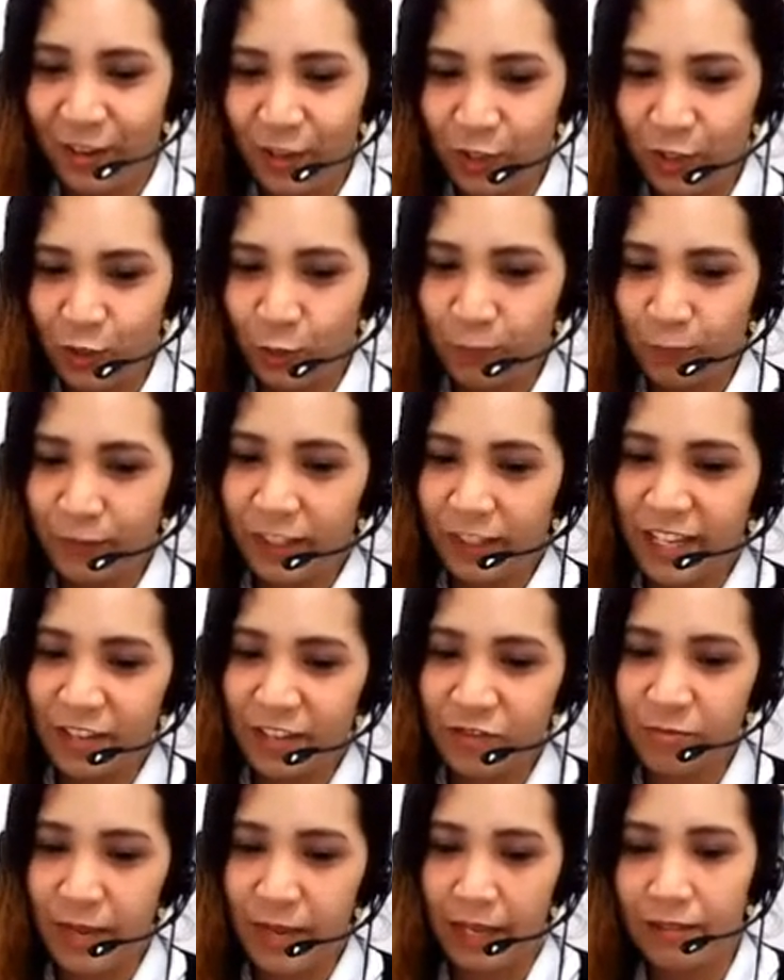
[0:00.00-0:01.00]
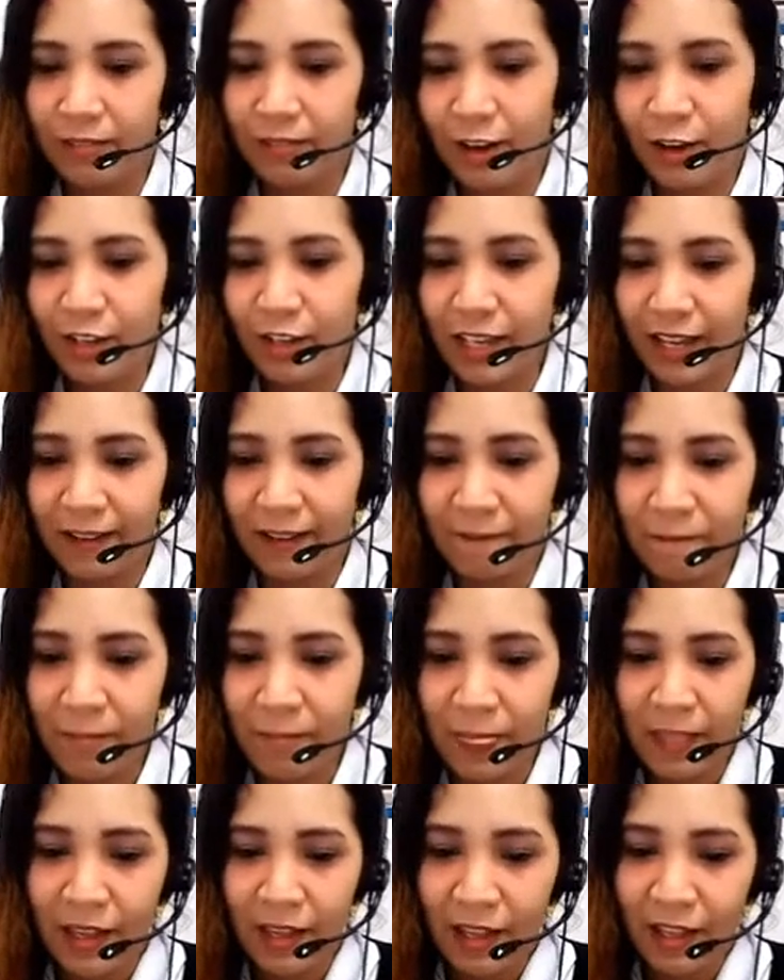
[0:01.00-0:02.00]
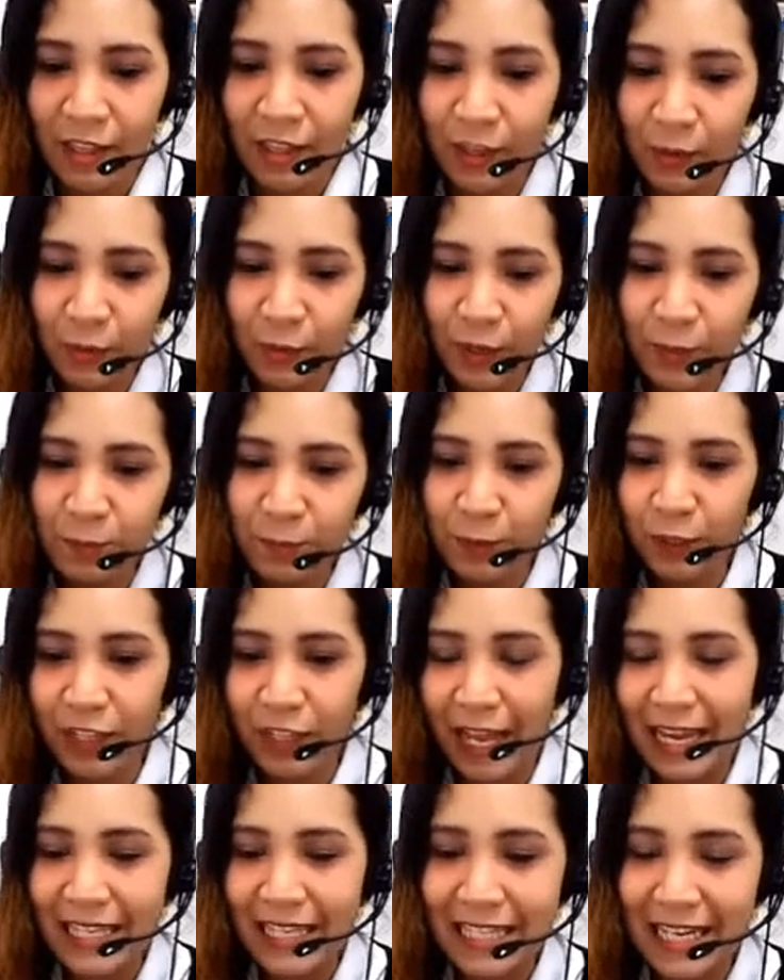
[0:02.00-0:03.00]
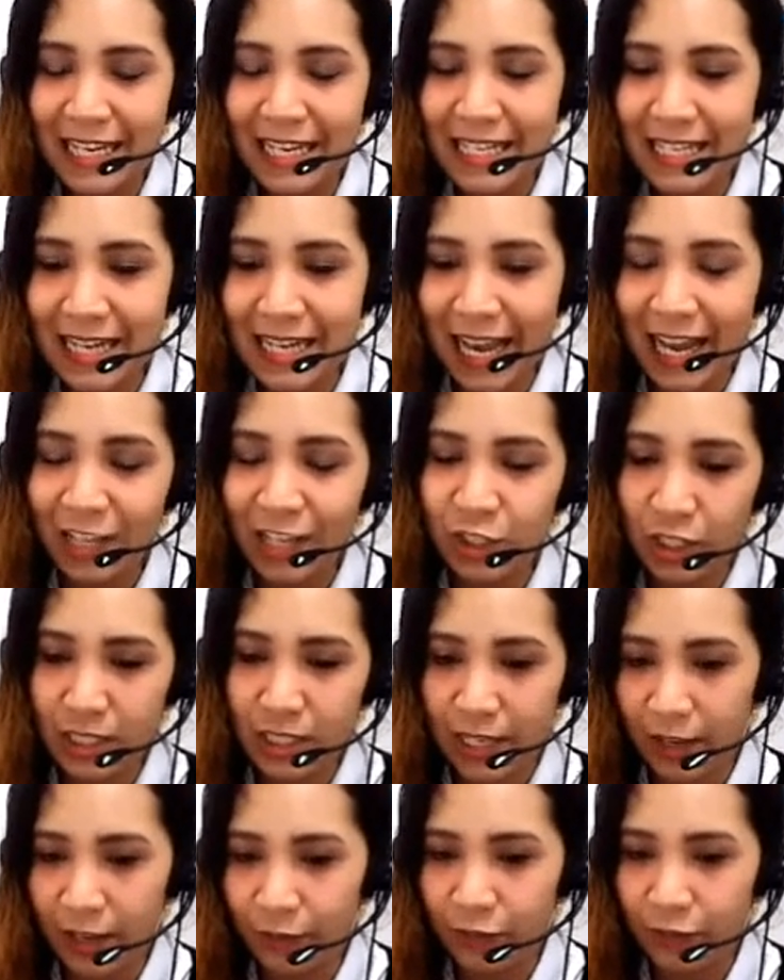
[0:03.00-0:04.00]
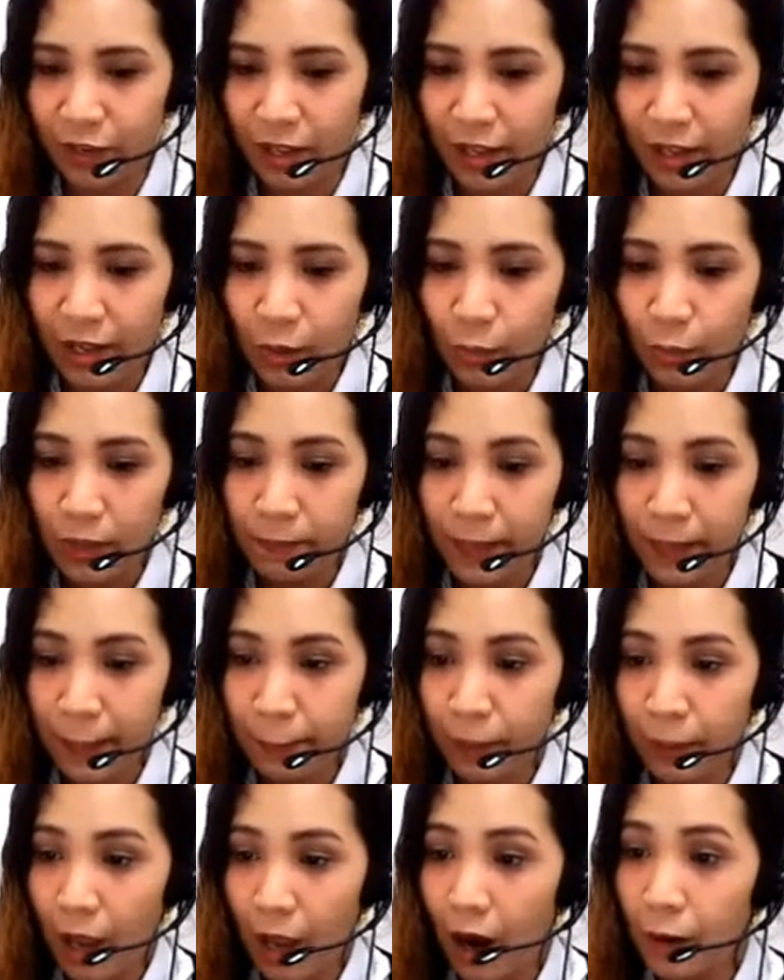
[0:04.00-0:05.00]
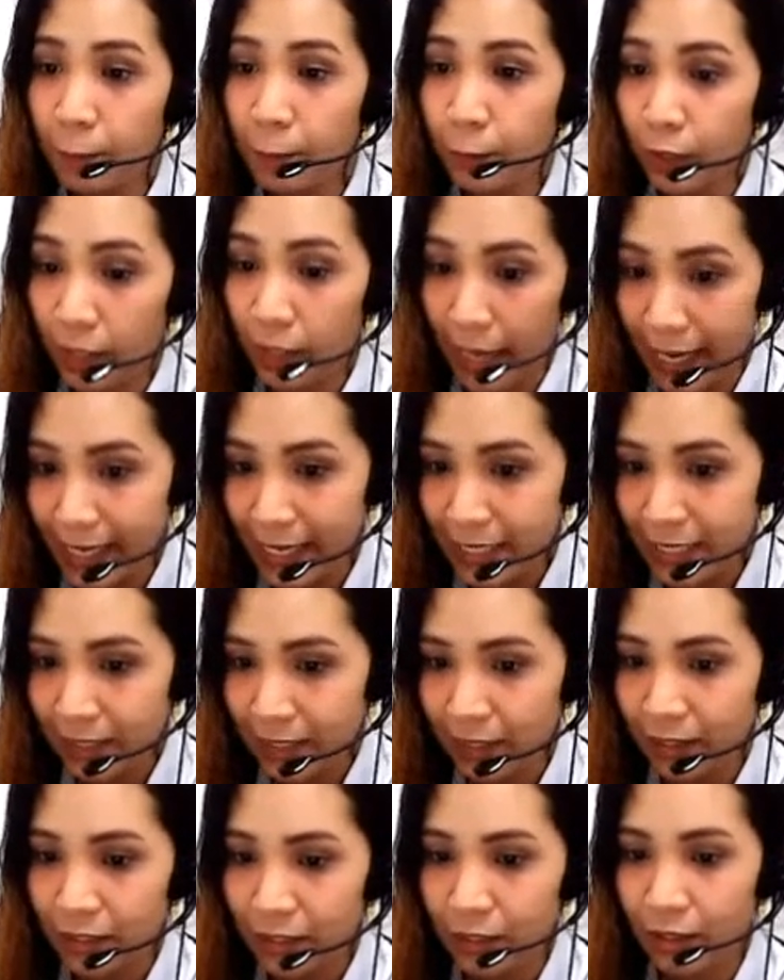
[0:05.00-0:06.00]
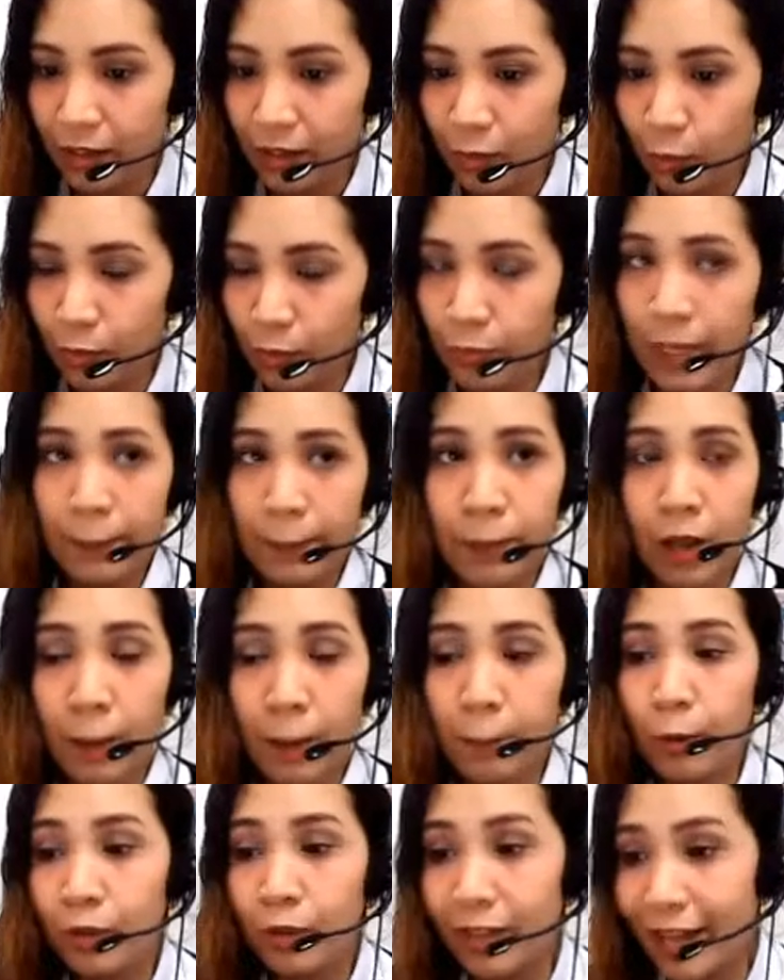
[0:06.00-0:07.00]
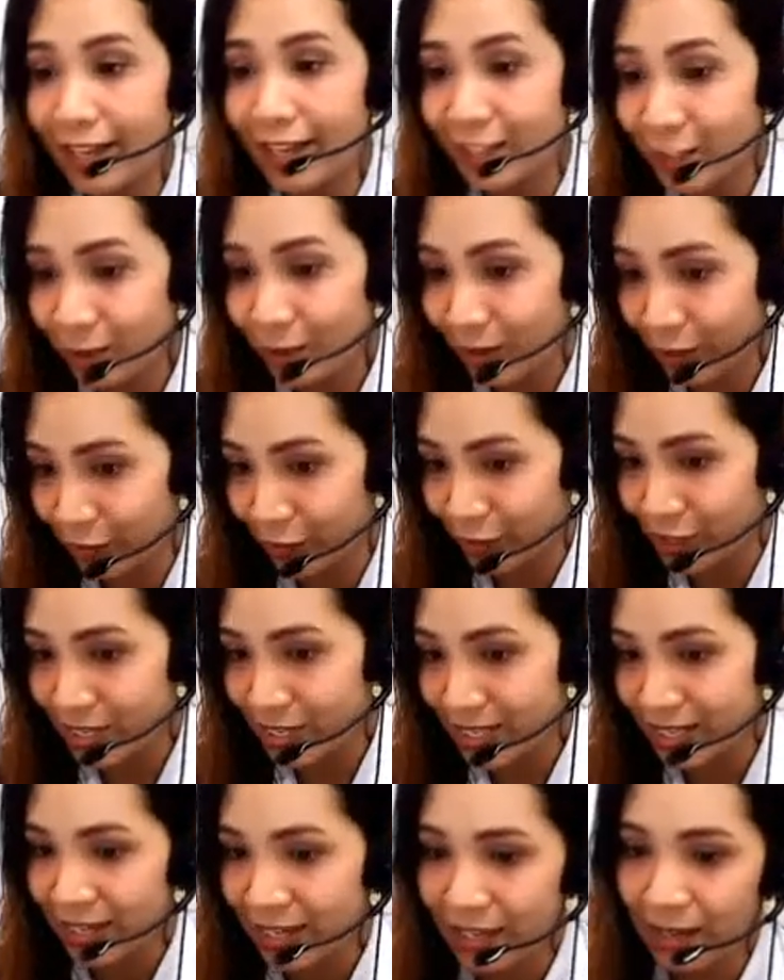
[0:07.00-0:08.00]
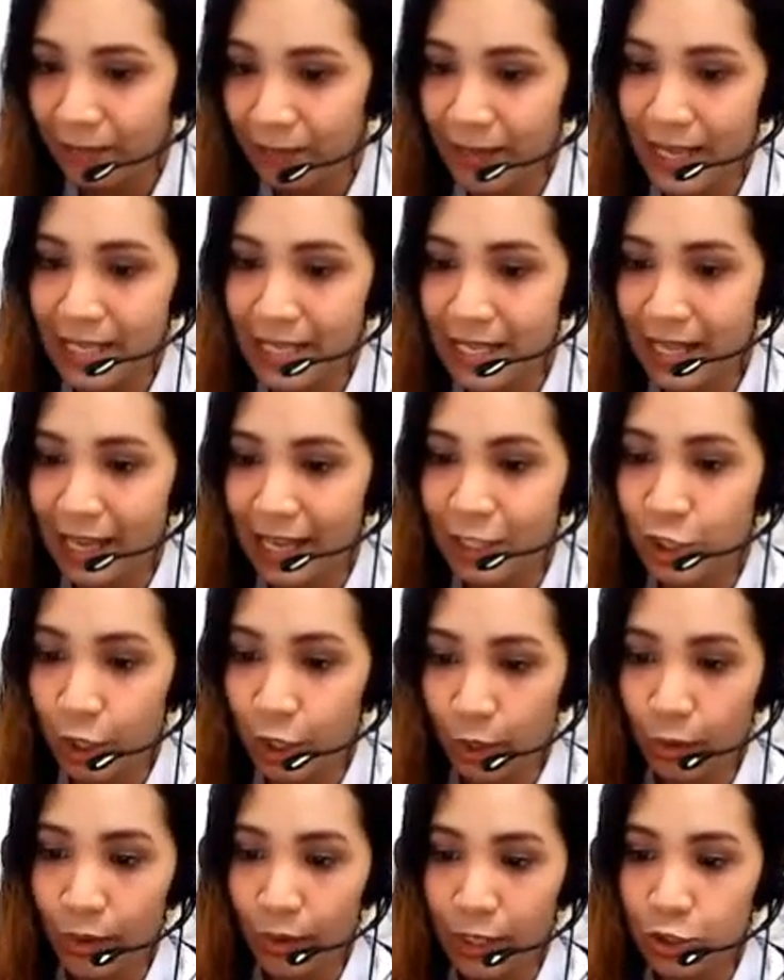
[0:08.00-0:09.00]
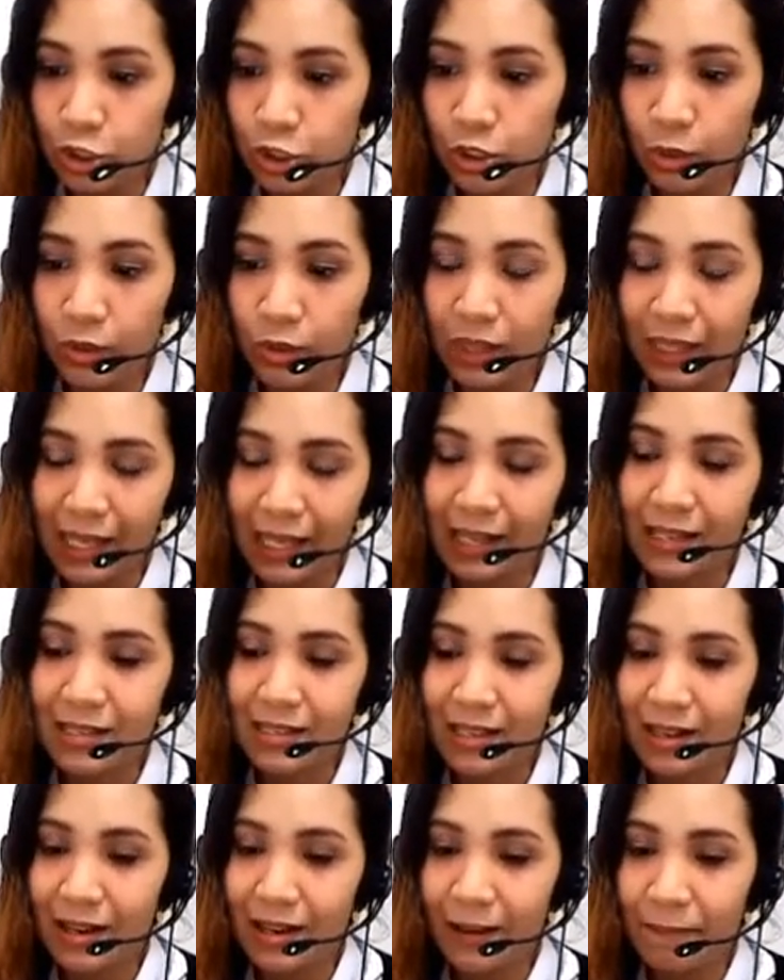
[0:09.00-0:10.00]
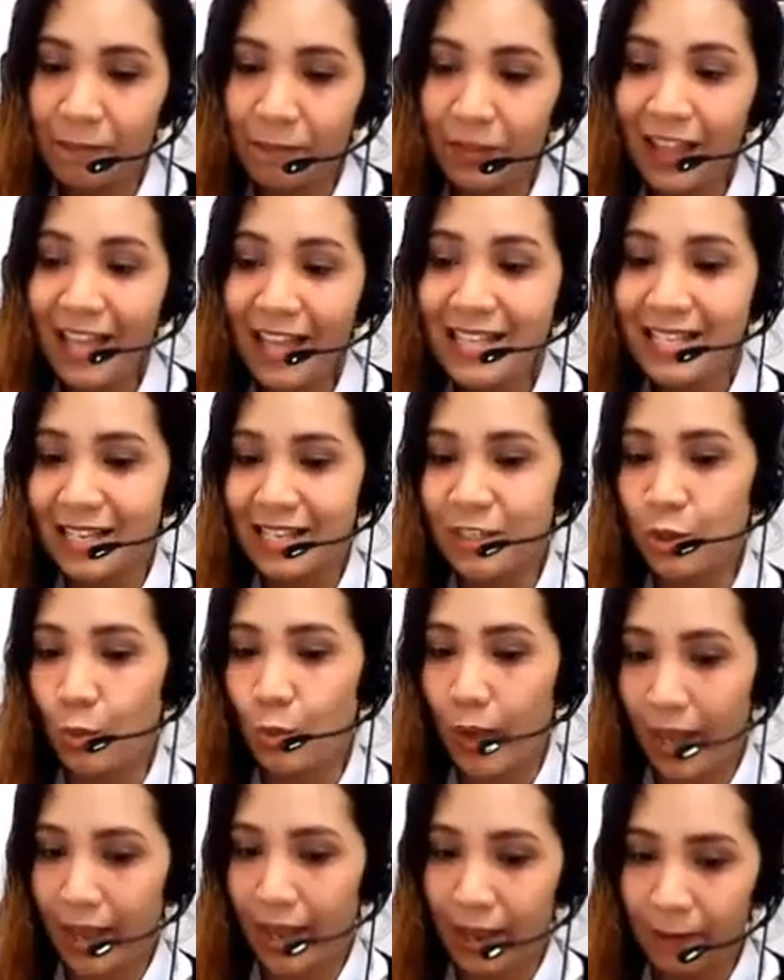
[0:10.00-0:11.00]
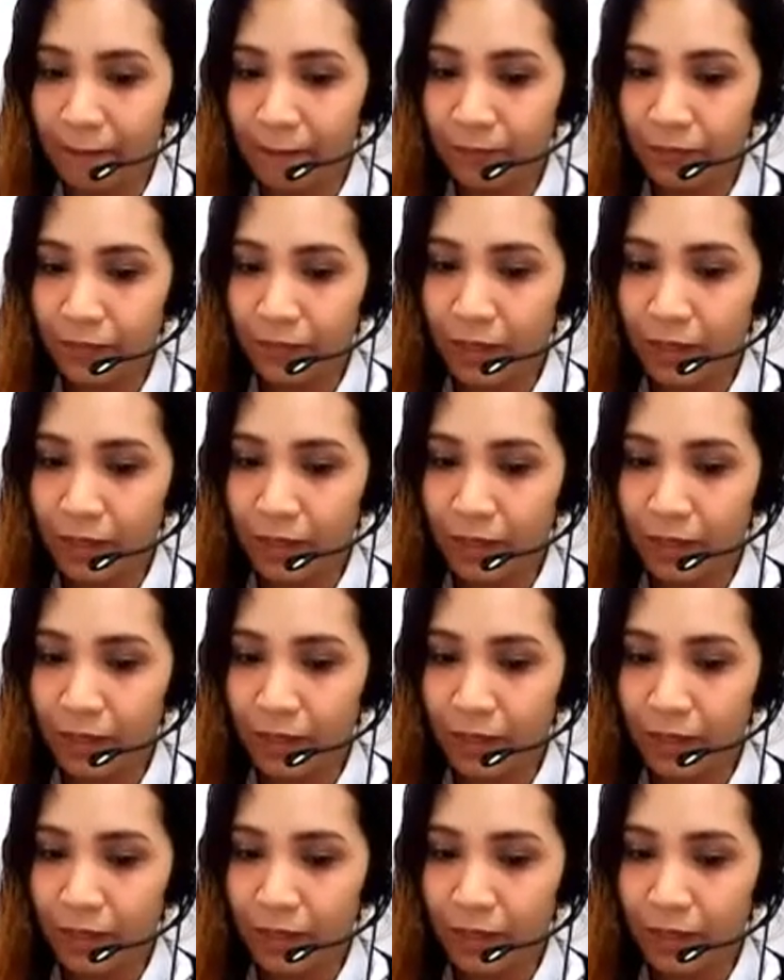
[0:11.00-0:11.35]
You don't believe me. Okay. The word polite is an adjective. When people are polite to others, it means they do and show things in a pleasant way.